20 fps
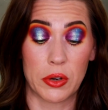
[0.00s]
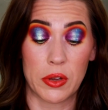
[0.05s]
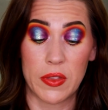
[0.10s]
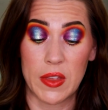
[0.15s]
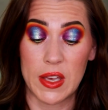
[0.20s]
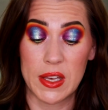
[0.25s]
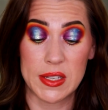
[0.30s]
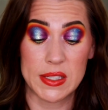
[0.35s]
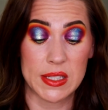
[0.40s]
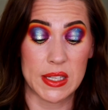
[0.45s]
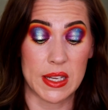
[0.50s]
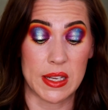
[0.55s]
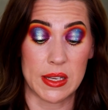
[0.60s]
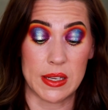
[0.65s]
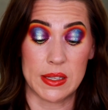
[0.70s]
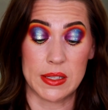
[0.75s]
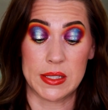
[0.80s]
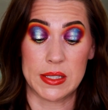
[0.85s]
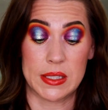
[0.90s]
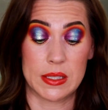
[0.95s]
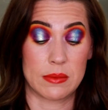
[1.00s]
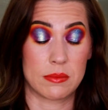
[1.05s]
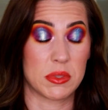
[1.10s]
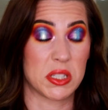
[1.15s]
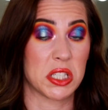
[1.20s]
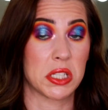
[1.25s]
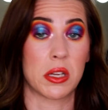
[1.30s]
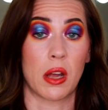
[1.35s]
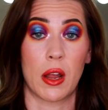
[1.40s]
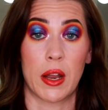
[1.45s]
in this is
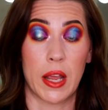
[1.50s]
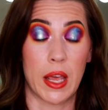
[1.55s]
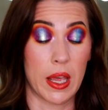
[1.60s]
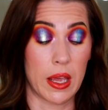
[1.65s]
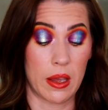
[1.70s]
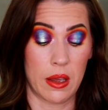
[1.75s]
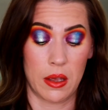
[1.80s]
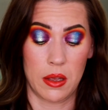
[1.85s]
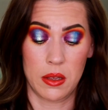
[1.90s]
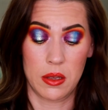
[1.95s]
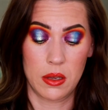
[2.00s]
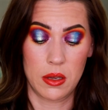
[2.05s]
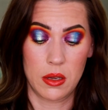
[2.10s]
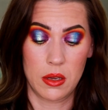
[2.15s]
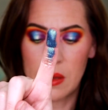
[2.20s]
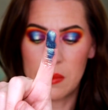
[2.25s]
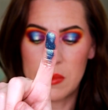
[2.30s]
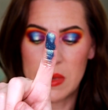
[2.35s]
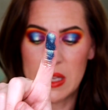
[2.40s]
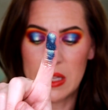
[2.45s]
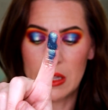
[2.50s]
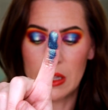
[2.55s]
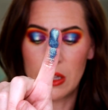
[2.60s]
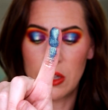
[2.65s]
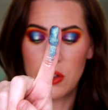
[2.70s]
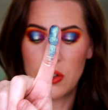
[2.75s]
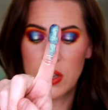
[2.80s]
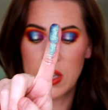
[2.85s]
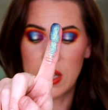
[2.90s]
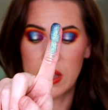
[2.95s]
stunning. I mean,
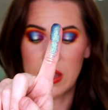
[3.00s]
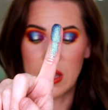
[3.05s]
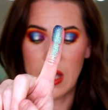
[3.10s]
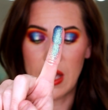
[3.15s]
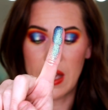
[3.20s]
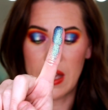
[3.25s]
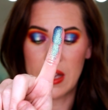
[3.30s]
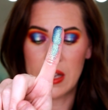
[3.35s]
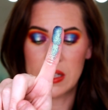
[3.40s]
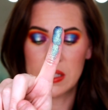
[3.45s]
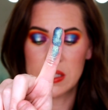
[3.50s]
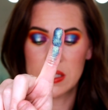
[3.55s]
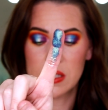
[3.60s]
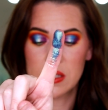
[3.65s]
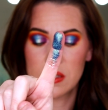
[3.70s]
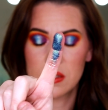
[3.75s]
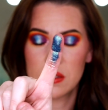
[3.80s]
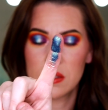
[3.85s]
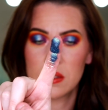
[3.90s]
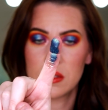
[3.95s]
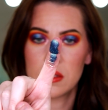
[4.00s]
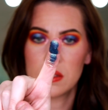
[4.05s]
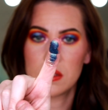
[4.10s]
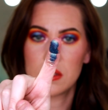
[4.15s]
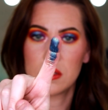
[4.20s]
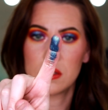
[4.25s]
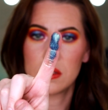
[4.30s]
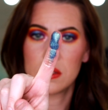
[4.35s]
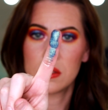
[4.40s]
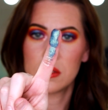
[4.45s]
look at that.
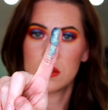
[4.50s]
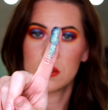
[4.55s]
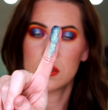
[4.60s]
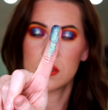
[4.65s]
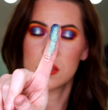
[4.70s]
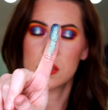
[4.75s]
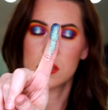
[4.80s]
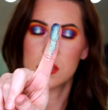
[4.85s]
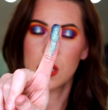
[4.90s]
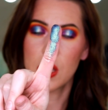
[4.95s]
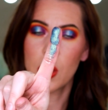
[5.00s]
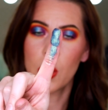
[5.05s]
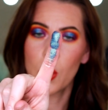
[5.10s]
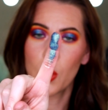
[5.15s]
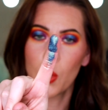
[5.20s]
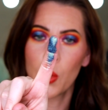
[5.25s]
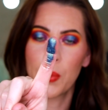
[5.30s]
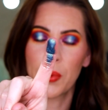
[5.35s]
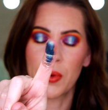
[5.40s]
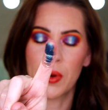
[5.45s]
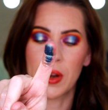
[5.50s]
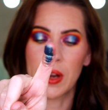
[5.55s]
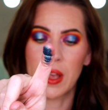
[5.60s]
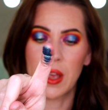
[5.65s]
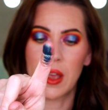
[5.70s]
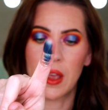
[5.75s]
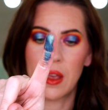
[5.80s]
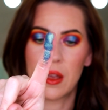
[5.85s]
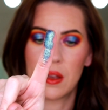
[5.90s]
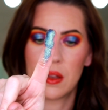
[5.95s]
So
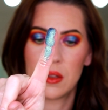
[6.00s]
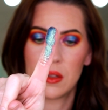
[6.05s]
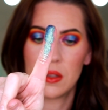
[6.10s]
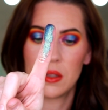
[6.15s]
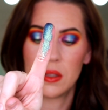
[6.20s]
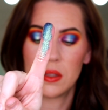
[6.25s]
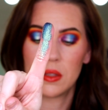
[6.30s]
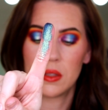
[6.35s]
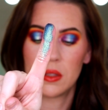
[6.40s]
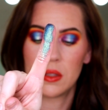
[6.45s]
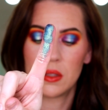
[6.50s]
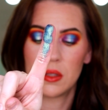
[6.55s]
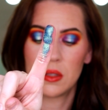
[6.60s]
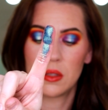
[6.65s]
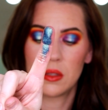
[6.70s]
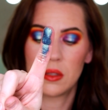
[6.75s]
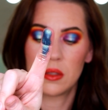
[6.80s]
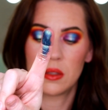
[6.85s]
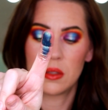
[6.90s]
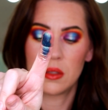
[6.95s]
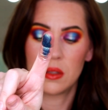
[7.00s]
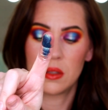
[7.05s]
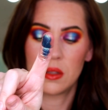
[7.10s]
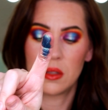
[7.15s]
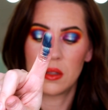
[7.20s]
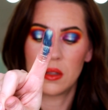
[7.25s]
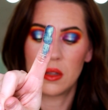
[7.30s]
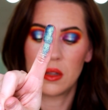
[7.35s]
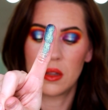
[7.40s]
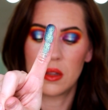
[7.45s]
pretty.
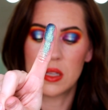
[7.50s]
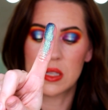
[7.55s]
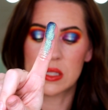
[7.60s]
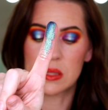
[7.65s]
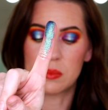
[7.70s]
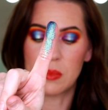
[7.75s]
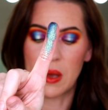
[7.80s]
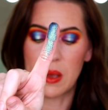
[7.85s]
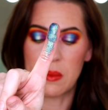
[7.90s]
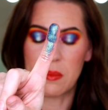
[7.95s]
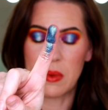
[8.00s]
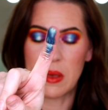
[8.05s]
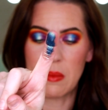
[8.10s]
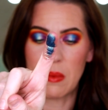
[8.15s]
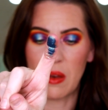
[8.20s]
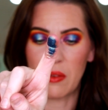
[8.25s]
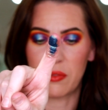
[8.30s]
This might be my